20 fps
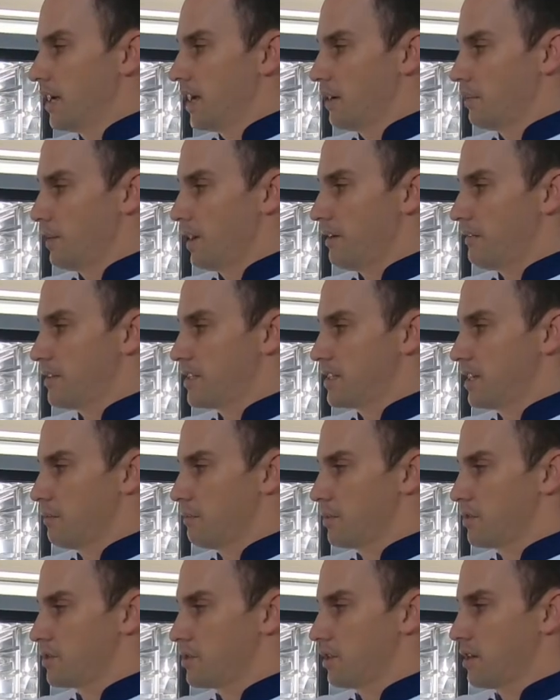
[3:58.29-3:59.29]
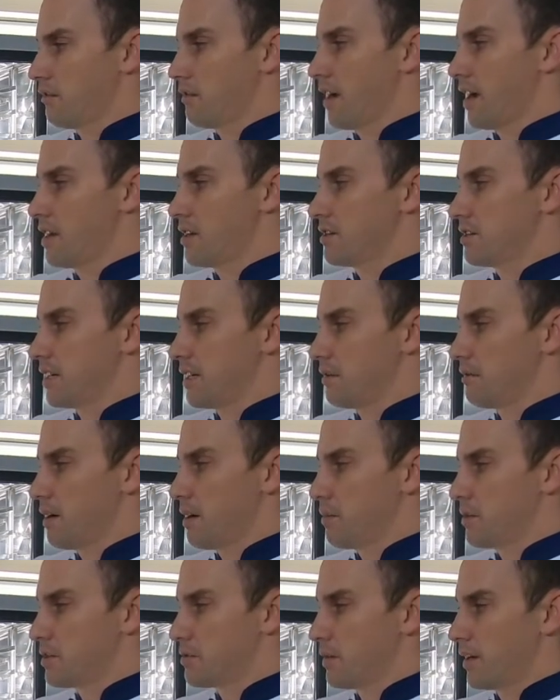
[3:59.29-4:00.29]
and we have a temperature range
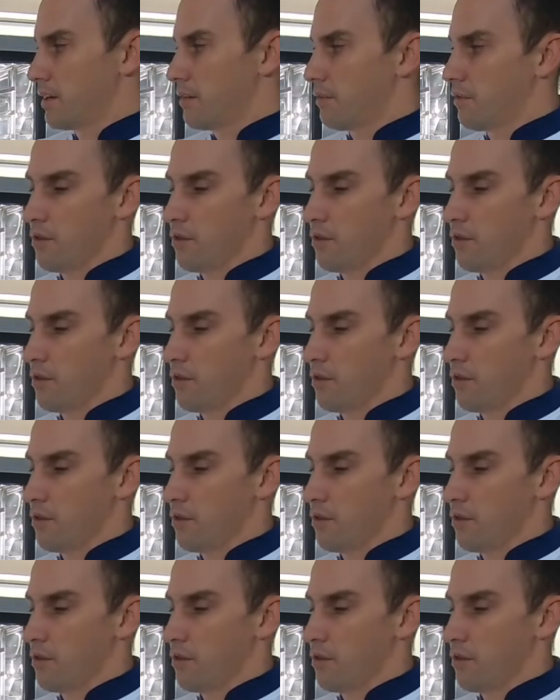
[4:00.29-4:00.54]
anywhere between